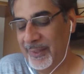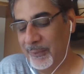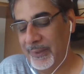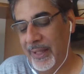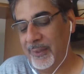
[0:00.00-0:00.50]

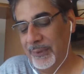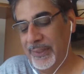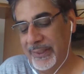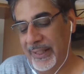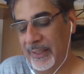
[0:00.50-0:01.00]
is when you
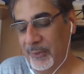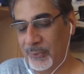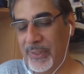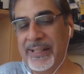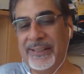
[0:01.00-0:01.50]
say like
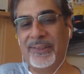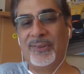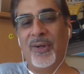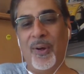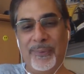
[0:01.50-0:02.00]
greatest
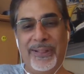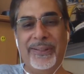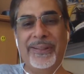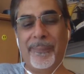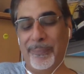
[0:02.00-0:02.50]
job
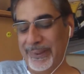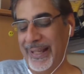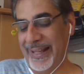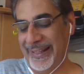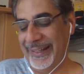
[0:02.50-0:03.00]
in the
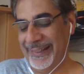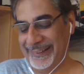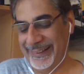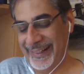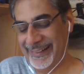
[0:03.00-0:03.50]
planet,
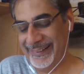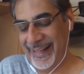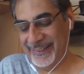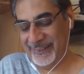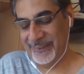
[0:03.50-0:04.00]
isn't it? Is
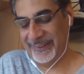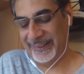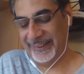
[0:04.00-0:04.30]
that sort of thing,